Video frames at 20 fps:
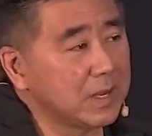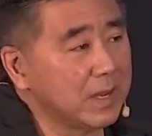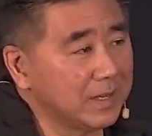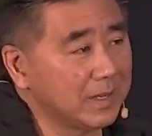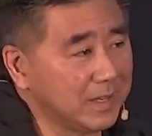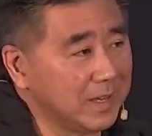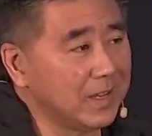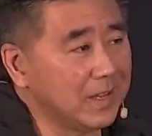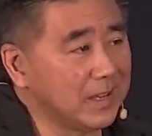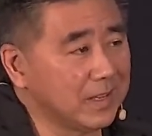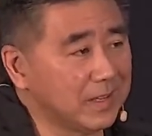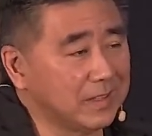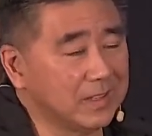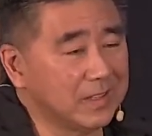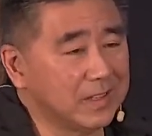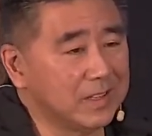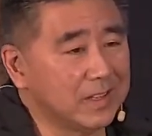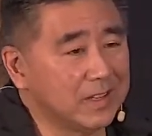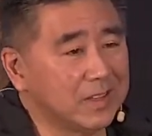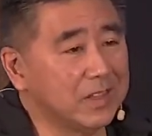again,
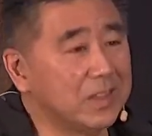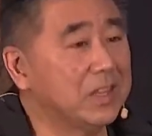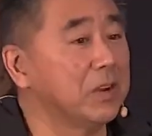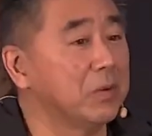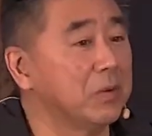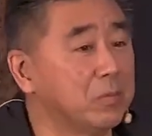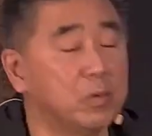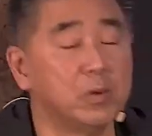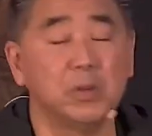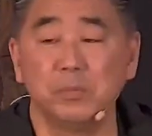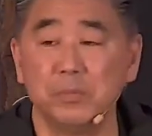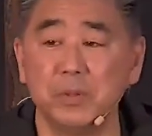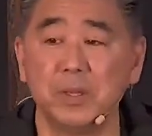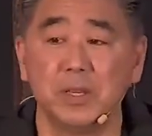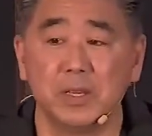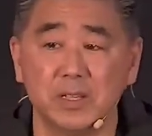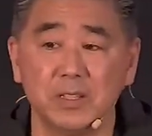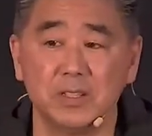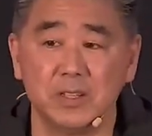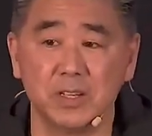there will be
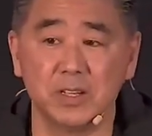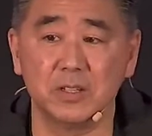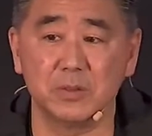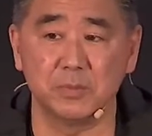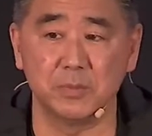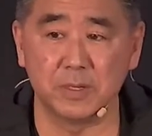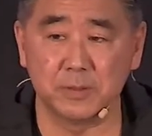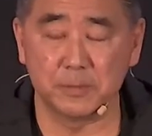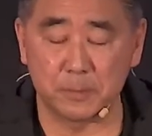a judgment.